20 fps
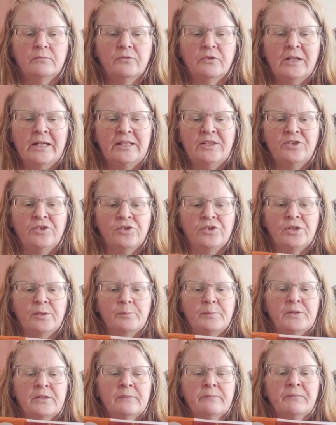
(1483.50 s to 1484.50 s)

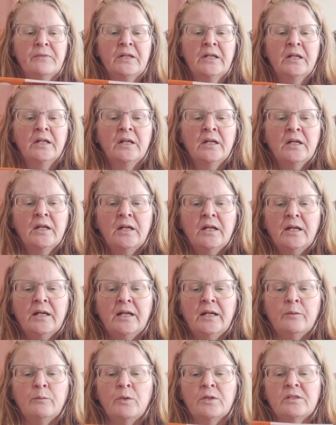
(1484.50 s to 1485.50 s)
relationships.
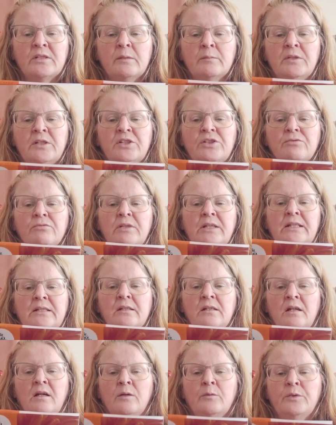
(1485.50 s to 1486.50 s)
Want something to read
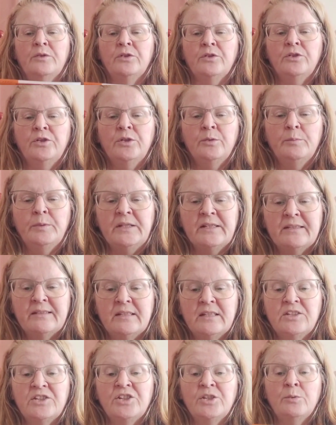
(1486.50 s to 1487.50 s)
along with your newbie
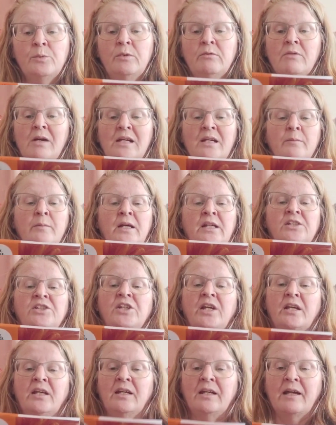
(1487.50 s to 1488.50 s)
stitching? We recommend
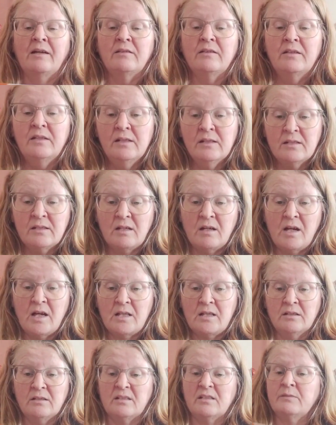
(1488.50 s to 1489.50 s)
checking out these
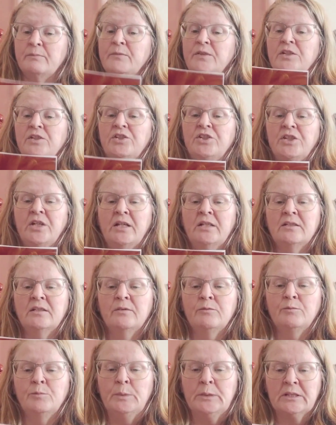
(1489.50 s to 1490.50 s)
titles. Shades
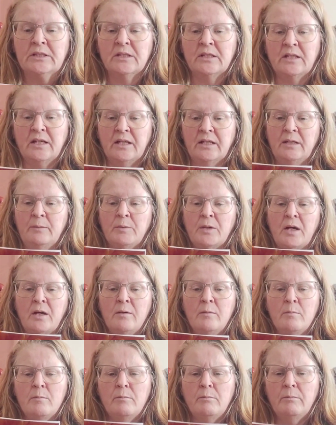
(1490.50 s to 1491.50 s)
of Milk and Honey
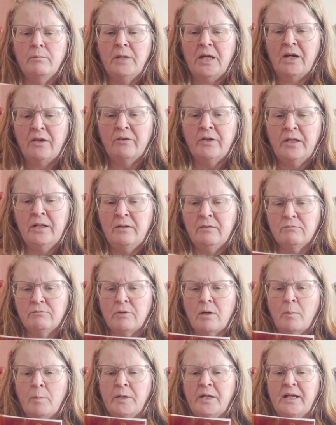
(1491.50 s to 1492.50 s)
by Mary
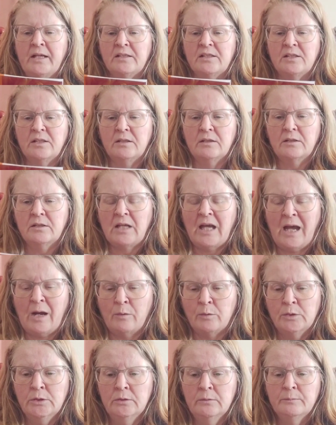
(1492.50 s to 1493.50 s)
Robinette
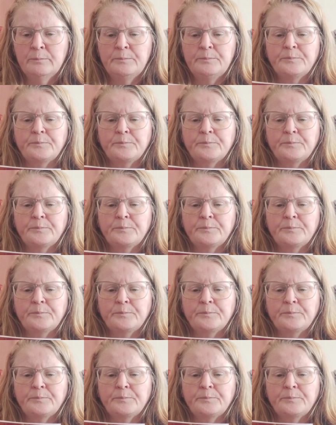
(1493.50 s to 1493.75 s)
Cowell.